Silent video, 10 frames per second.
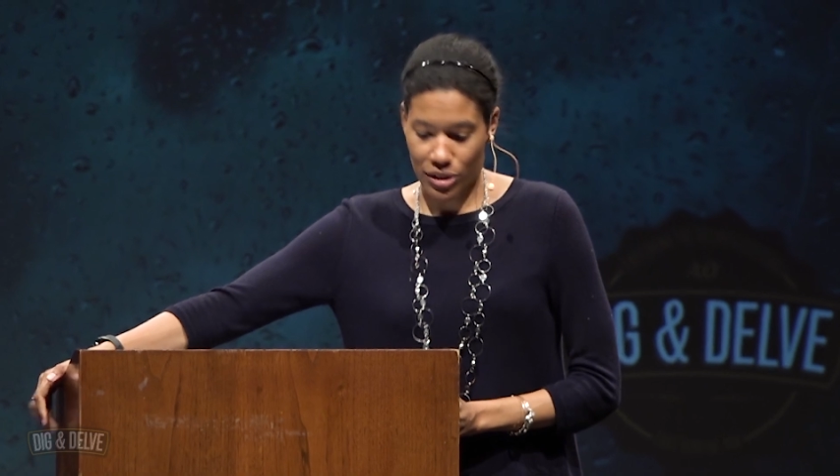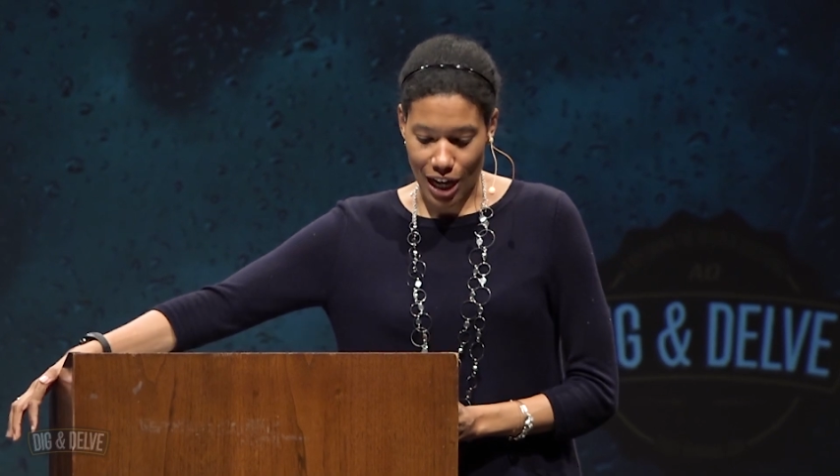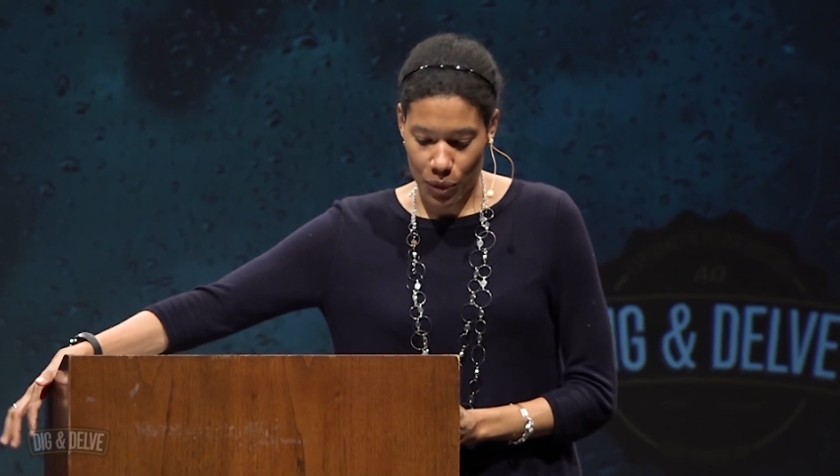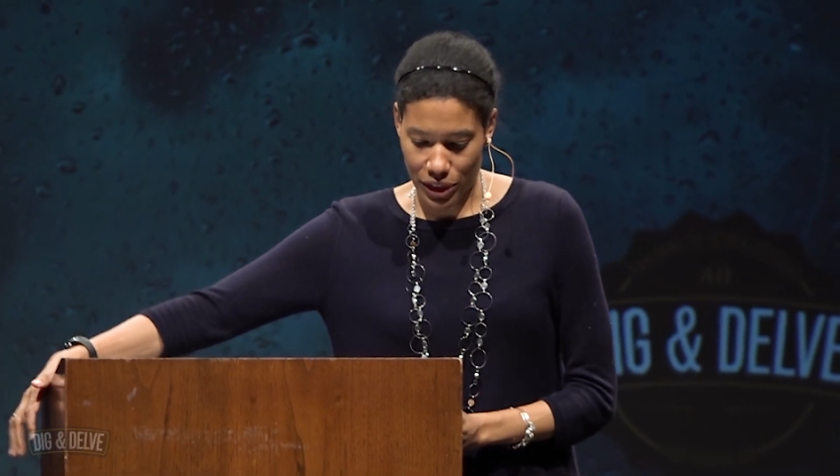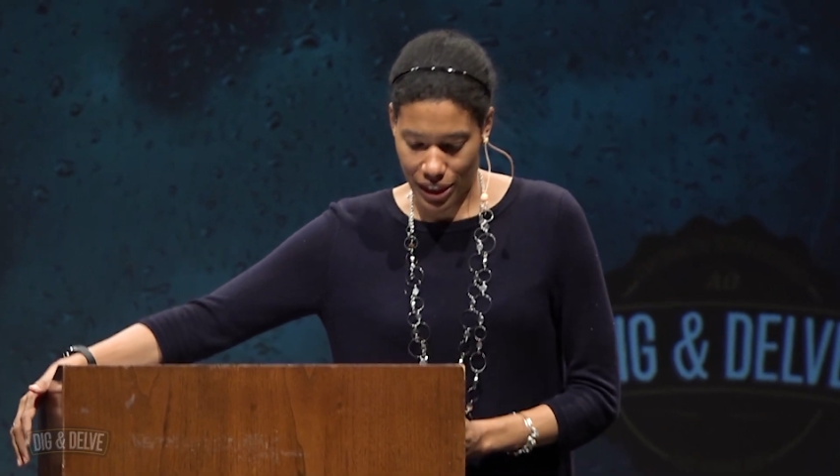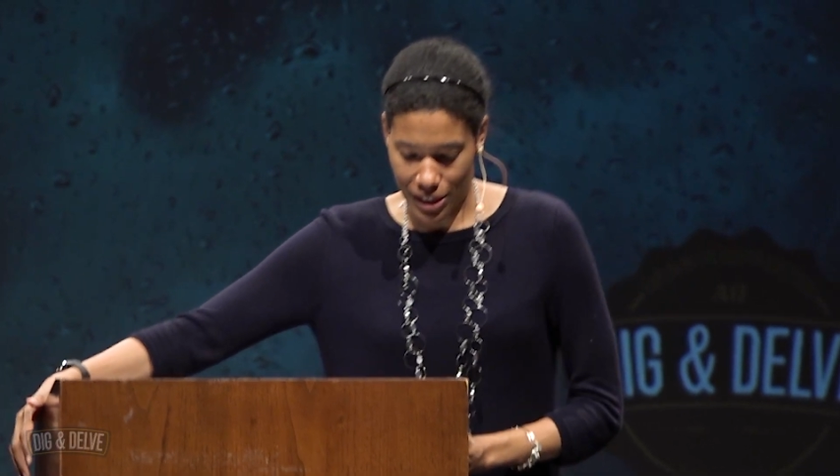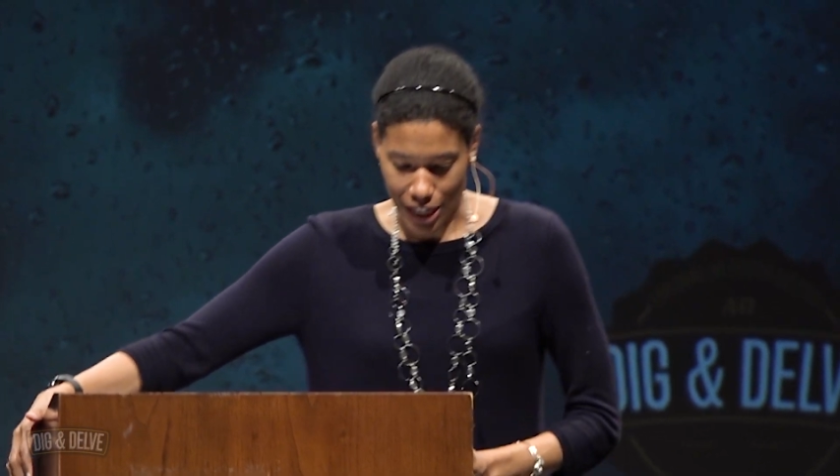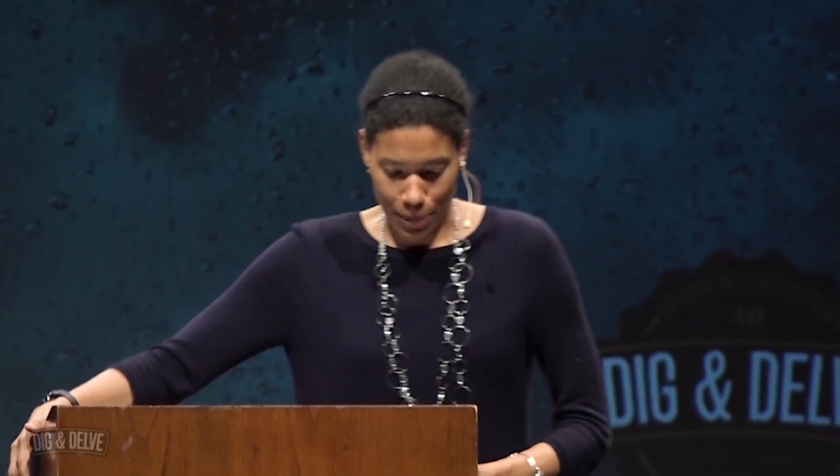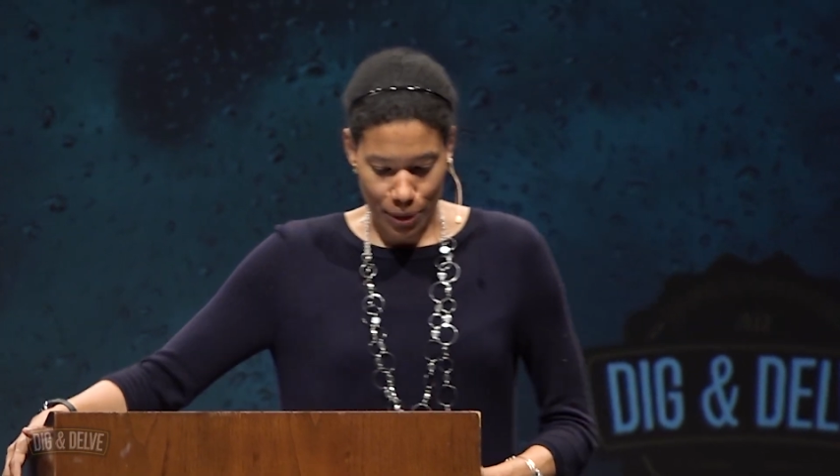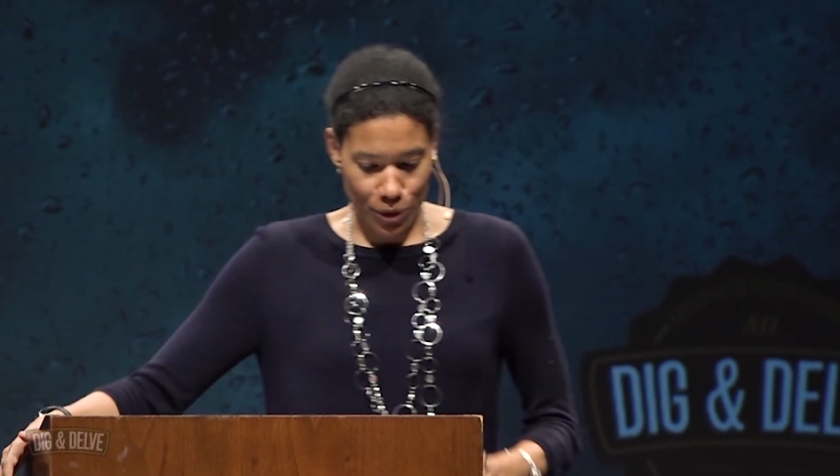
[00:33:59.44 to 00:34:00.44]
not with the
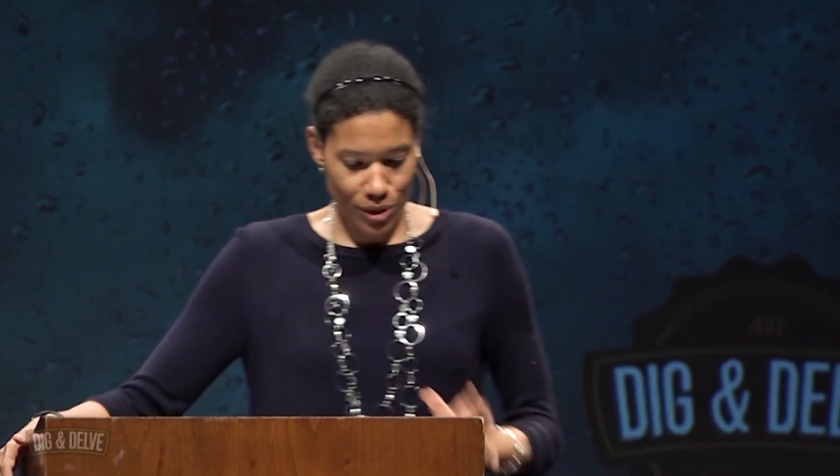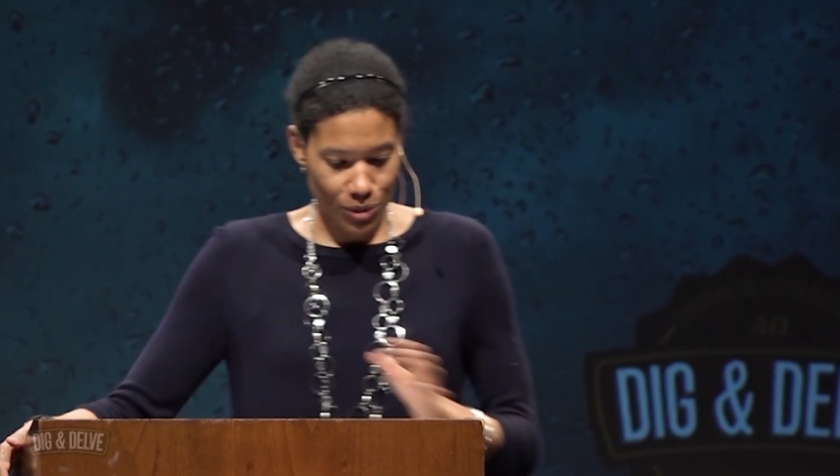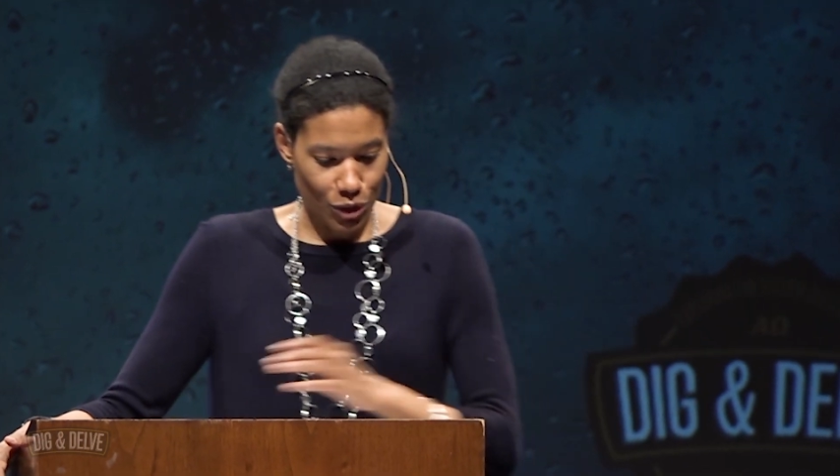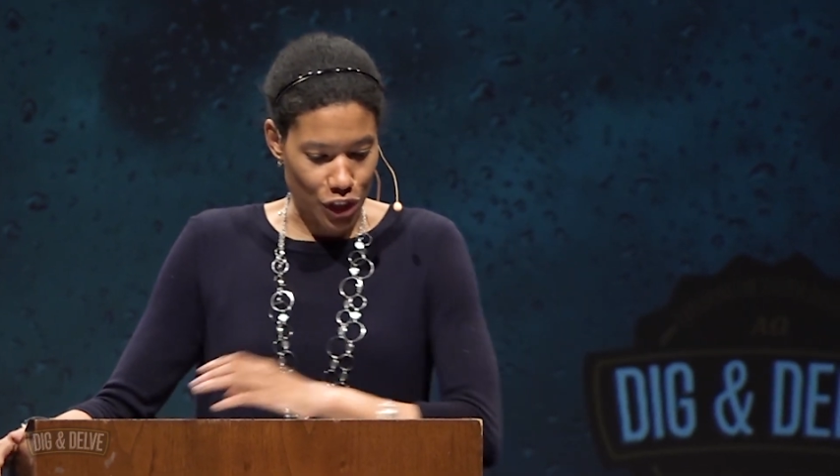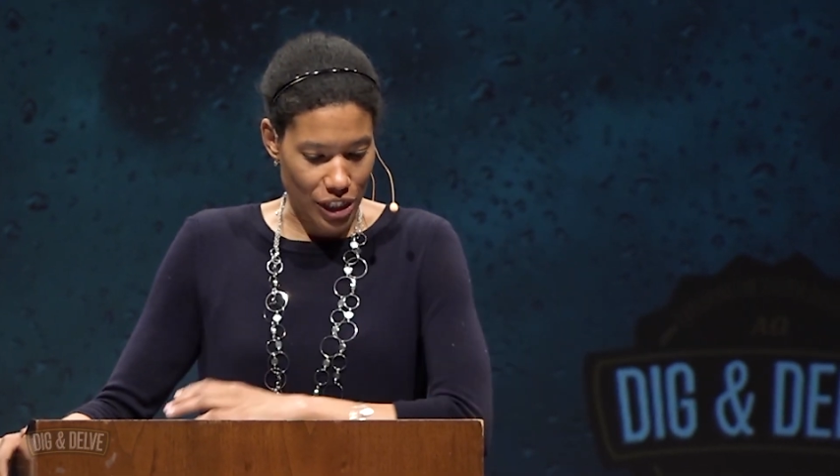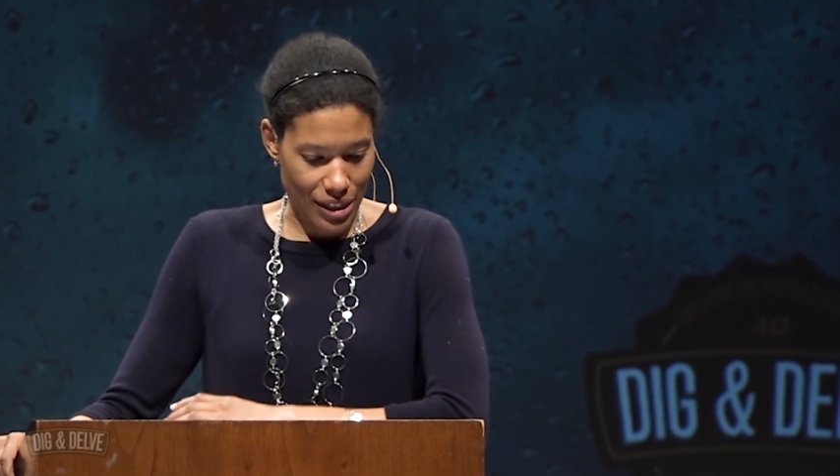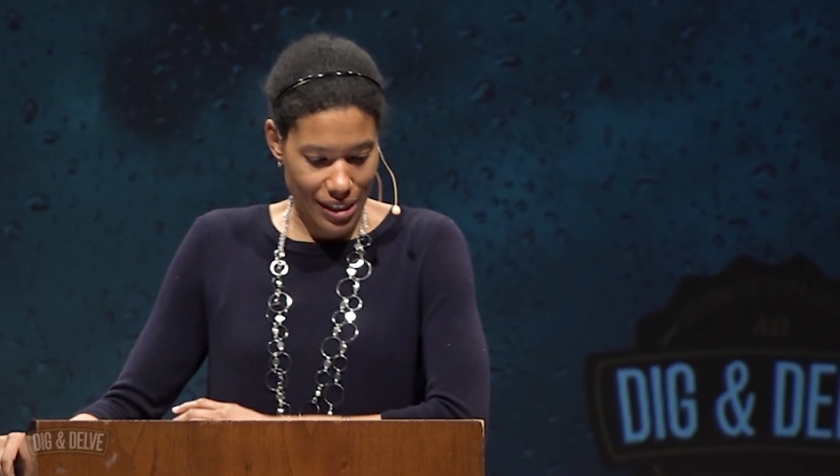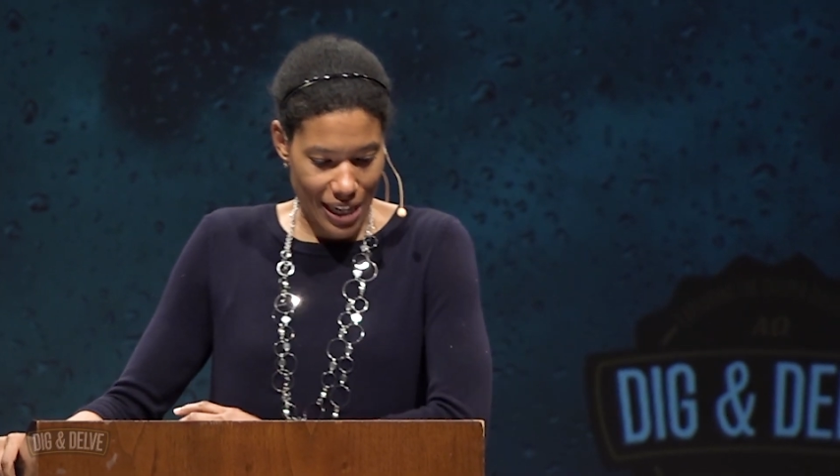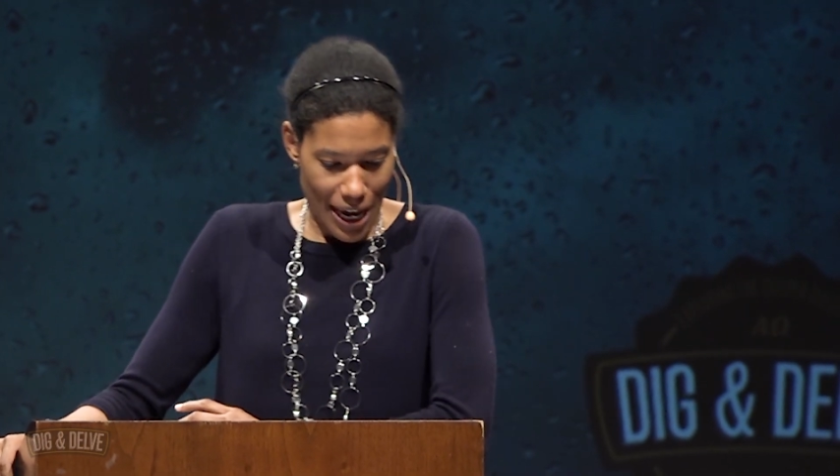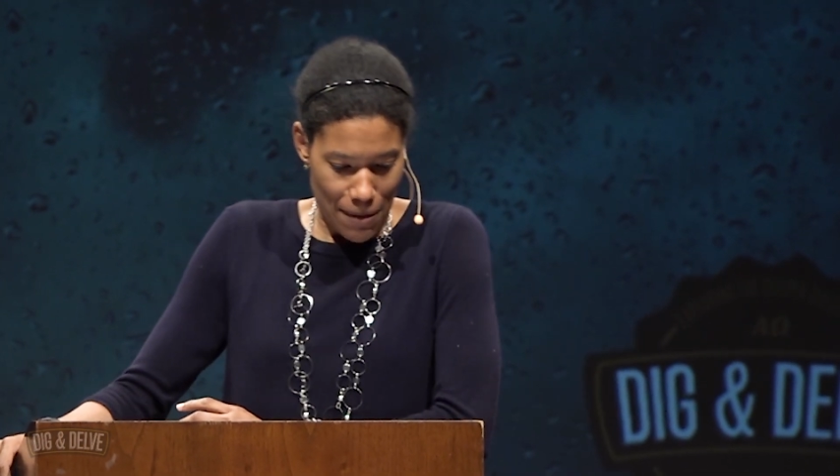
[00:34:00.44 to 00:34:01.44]
disciples when Jesus
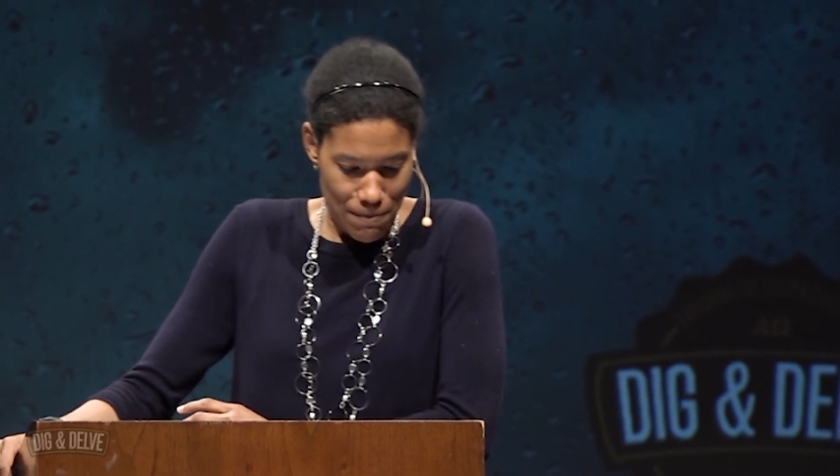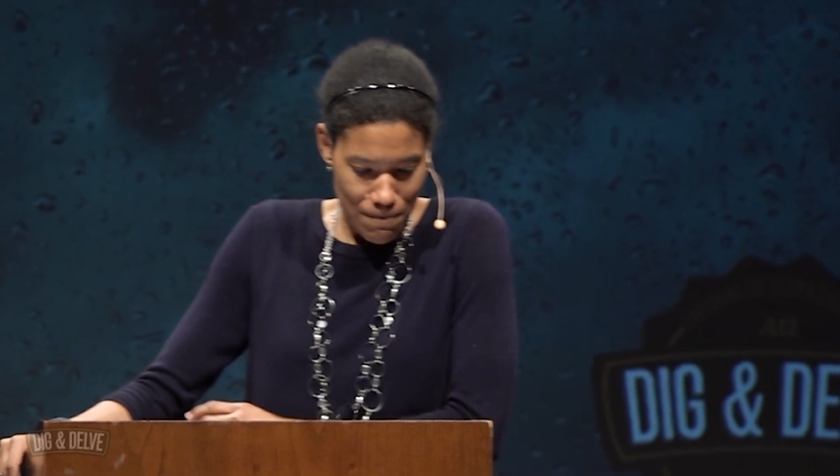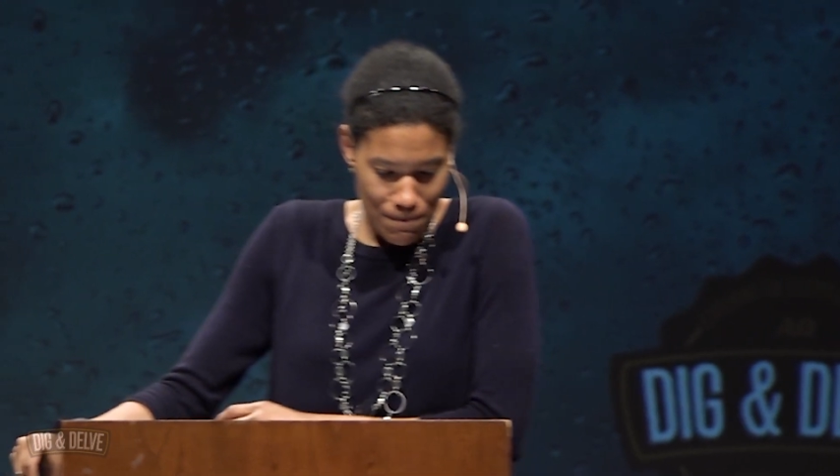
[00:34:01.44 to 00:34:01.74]
came.